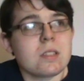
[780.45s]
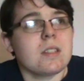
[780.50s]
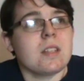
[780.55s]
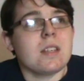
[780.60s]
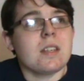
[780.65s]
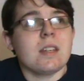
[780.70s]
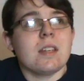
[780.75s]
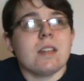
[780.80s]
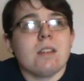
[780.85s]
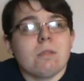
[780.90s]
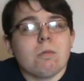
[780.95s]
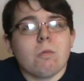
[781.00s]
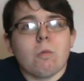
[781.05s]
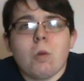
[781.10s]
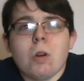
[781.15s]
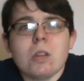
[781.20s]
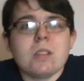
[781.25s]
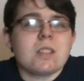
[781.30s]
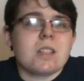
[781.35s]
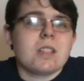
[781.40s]
thinking,
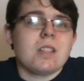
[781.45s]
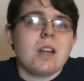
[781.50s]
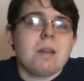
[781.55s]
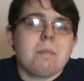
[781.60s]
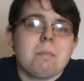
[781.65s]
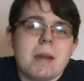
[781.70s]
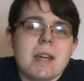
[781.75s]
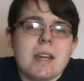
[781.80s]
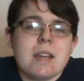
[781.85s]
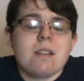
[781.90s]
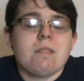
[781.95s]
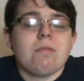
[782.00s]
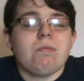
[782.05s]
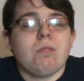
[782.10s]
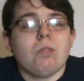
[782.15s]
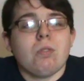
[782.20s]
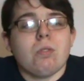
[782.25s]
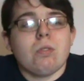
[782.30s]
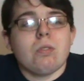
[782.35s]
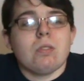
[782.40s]
what can I make
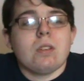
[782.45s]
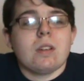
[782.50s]
for